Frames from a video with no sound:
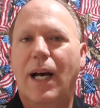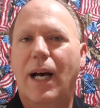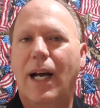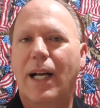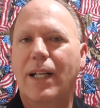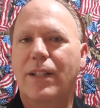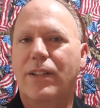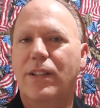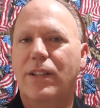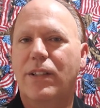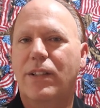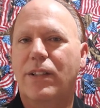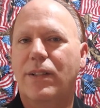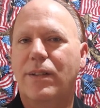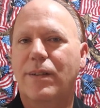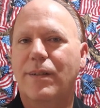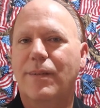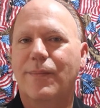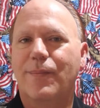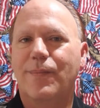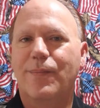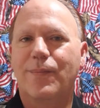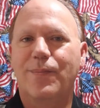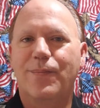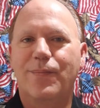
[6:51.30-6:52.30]
I just
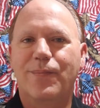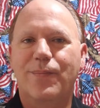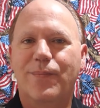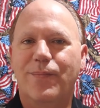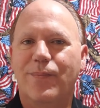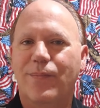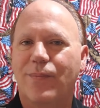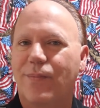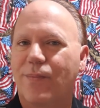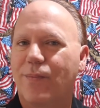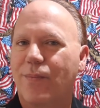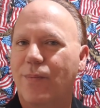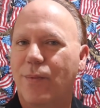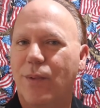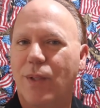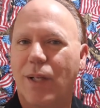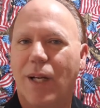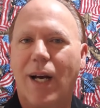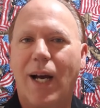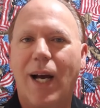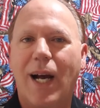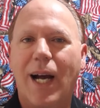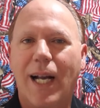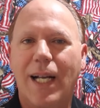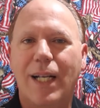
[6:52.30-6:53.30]
would
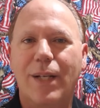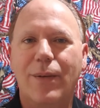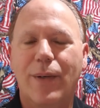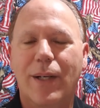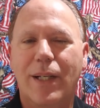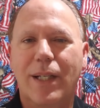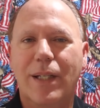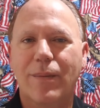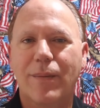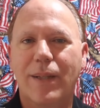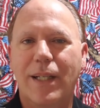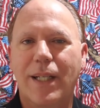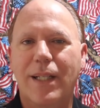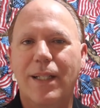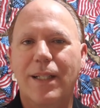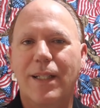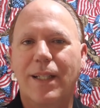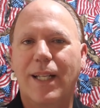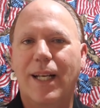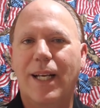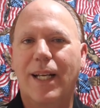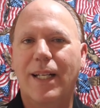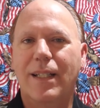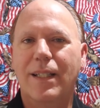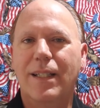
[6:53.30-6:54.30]
highly recommend
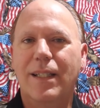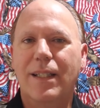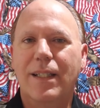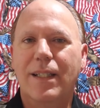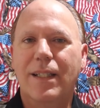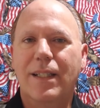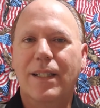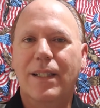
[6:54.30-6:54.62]
that,